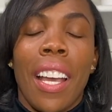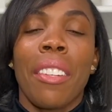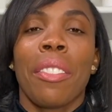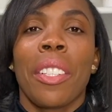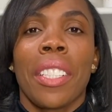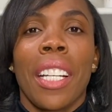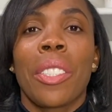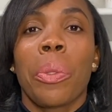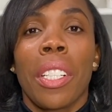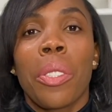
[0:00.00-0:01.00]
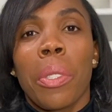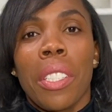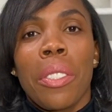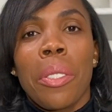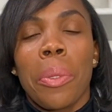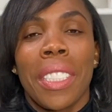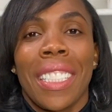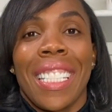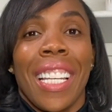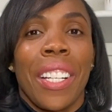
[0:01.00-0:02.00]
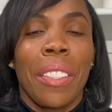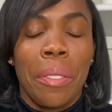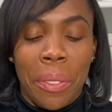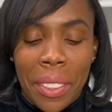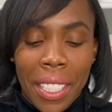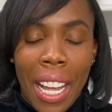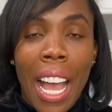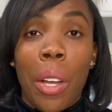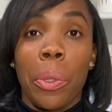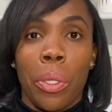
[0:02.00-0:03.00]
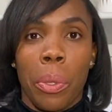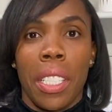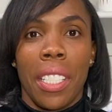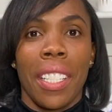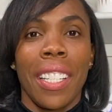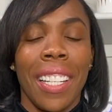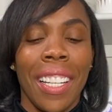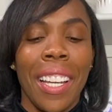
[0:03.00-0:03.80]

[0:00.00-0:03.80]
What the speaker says: I felt like 2022 was the year I was ready.